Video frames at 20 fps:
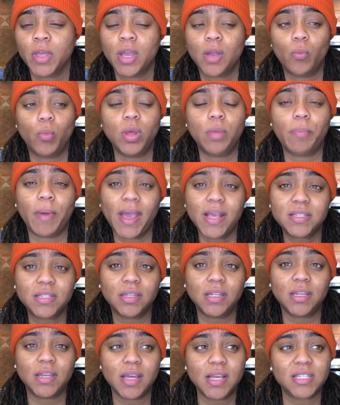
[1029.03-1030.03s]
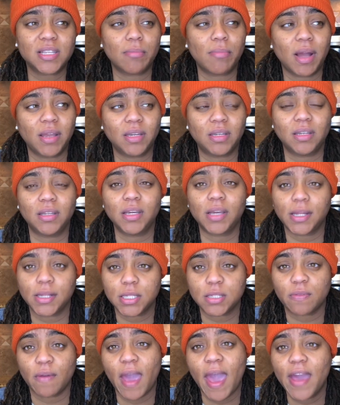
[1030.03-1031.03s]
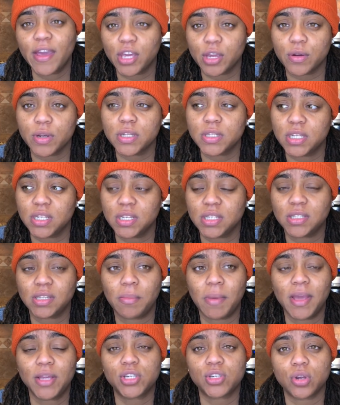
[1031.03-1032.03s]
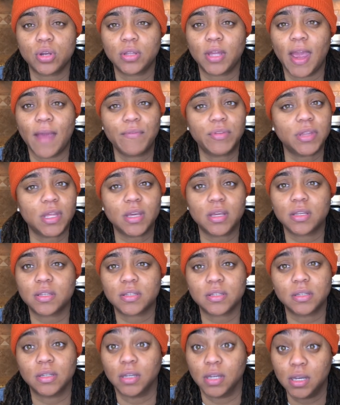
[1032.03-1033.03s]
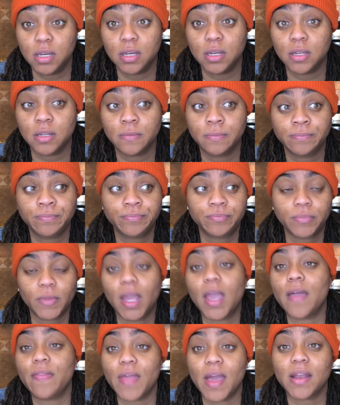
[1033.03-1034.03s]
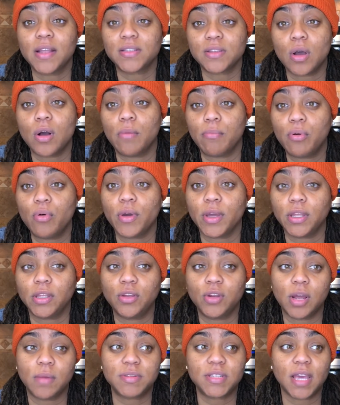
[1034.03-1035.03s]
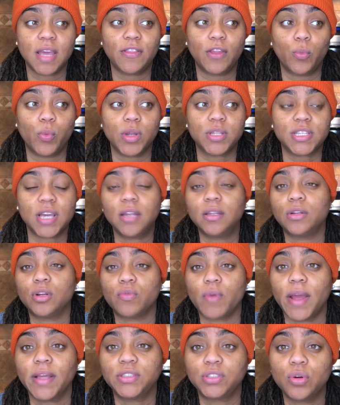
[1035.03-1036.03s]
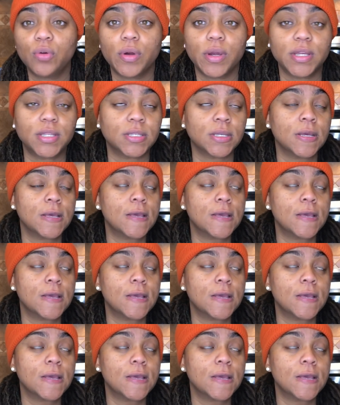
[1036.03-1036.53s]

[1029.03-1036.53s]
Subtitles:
We basically need somebody to look at this for accuracy, just to make sure that everything is good and that it's on point. You know what I'm saying? That we're telling the right stories.